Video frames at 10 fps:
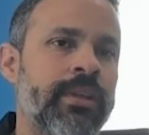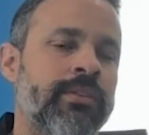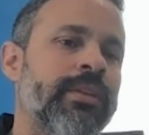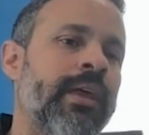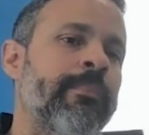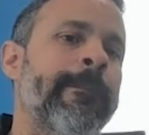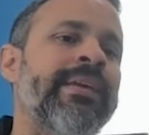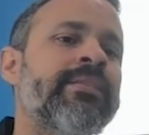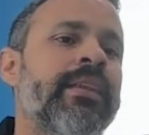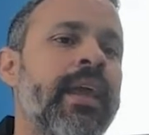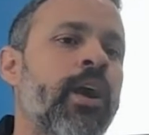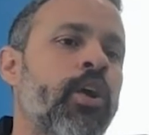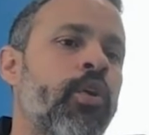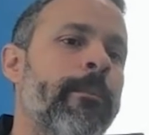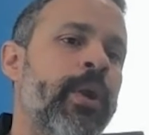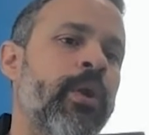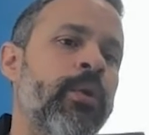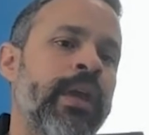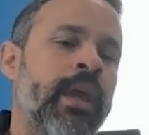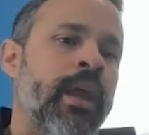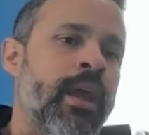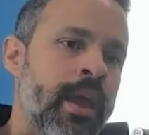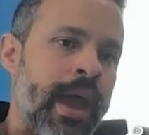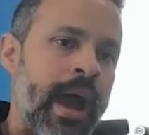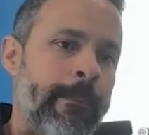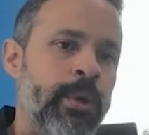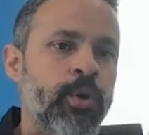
it's like basically like comparing a